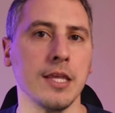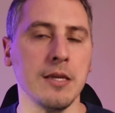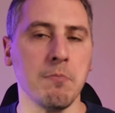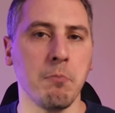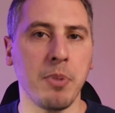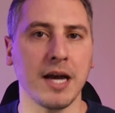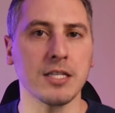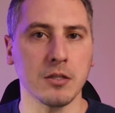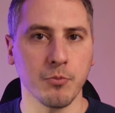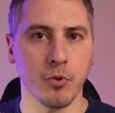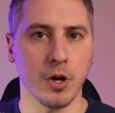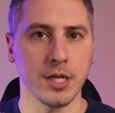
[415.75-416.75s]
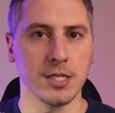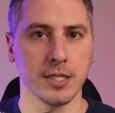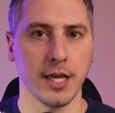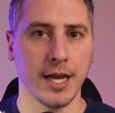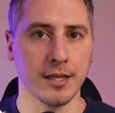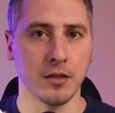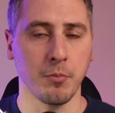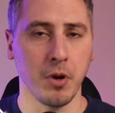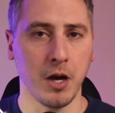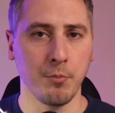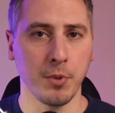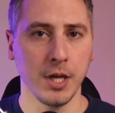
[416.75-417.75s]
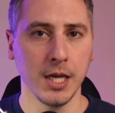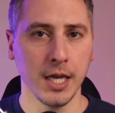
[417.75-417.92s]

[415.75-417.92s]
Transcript: the best price at the pump,